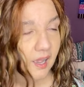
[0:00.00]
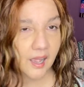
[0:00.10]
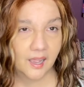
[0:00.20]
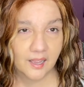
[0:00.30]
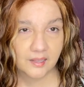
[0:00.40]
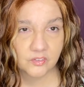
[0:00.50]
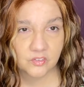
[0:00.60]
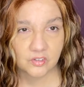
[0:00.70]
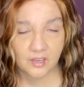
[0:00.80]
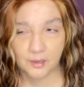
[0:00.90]
And
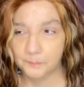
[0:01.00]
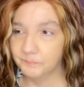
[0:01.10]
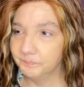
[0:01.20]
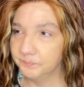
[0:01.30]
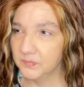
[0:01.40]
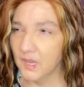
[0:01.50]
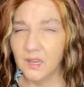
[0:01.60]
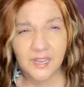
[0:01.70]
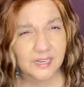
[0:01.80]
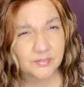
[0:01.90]

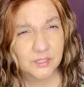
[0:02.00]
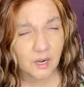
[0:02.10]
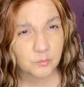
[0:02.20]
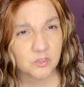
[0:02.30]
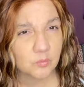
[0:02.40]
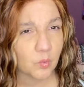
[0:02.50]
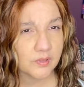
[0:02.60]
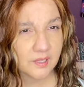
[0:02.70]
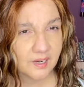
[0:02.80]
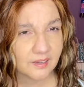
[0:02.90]
it even comes in one
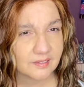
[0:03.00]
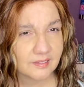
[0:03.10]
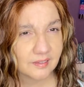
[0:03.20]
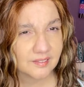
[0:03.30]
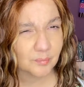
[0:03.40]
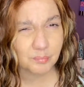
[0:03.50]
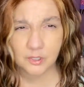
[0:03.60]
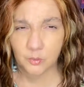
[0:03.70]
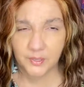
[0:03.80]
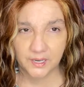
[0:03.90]
that has like some
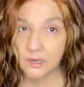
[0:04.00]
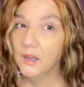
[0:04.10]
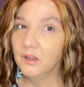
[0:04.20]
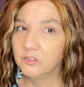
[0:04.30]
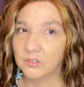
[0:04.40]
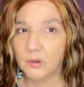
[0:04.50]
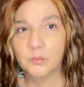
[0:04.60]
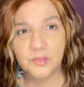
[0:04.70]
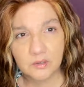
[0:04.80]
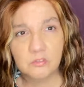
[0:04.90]
blue in it. So
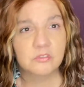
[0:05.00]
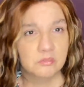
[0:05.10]
there's